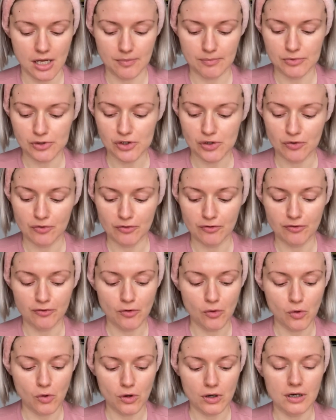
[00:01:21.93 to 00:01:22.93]
So
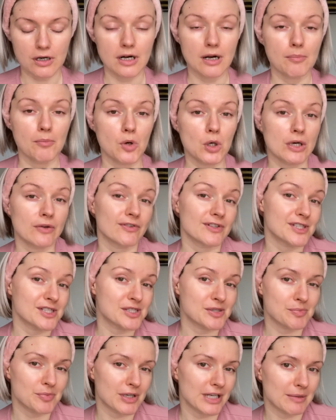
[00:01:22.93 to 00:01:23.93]
for more of a
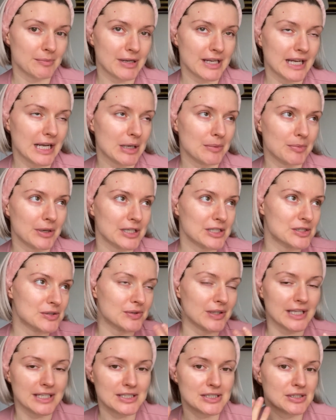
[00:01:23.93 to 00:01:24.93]
spring makeup, I do
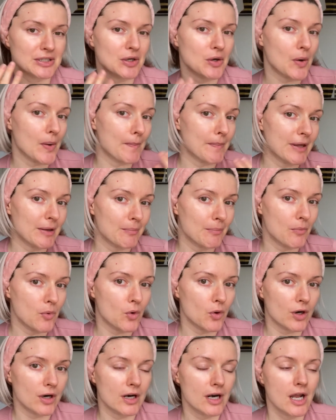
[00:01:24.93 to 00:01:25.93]
like to go a bit
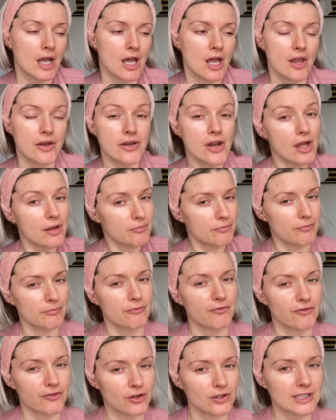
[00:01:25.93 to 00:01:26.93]
more, not
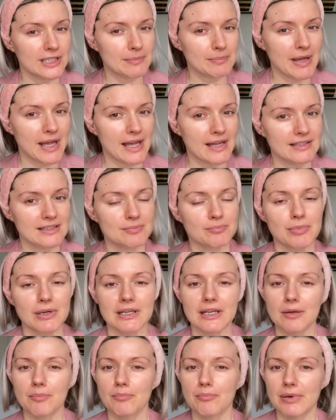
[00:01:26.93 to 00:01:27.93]
fully matte,
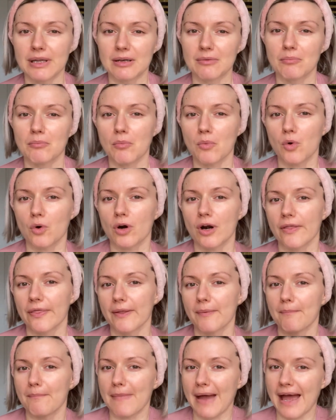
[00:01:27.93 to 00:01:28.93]
but a bit more on the
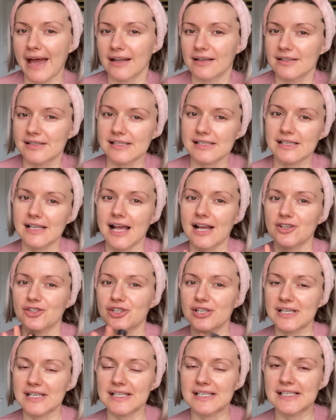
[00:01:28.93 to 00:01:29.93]
matte
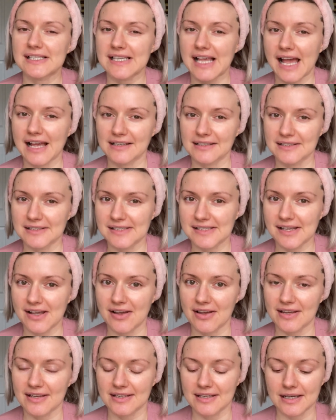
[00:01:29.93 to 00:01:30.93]
slash satin
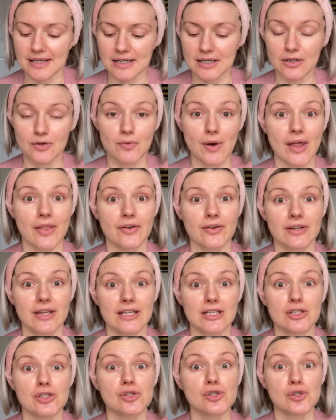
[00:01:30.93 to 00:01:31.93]
side, rather
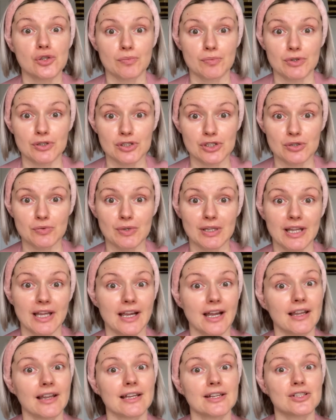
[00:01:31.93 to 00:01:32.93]
than super dewy like
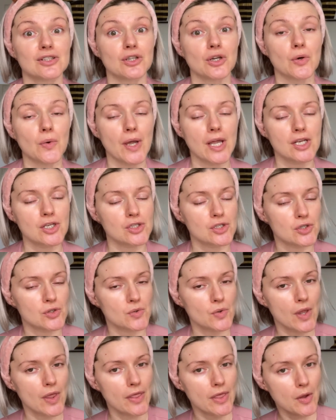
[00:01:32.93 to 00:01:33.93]
I like to go
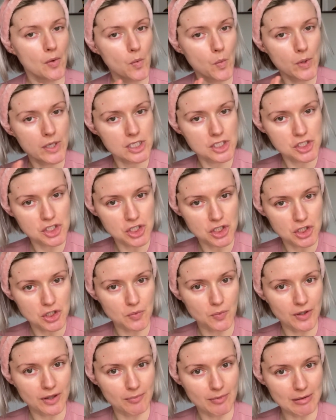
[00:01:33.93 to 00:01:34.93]
into the winter
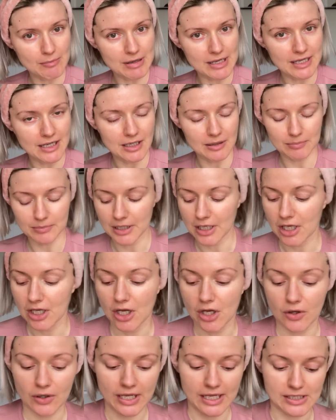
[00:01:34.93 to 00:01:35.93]
with my makeup.
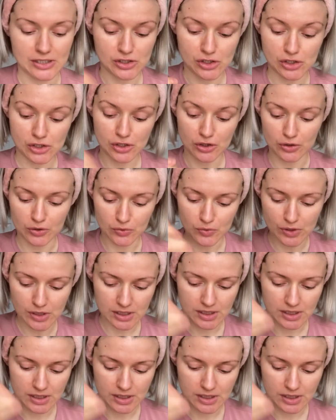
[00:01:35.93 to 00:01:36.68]
Okay, so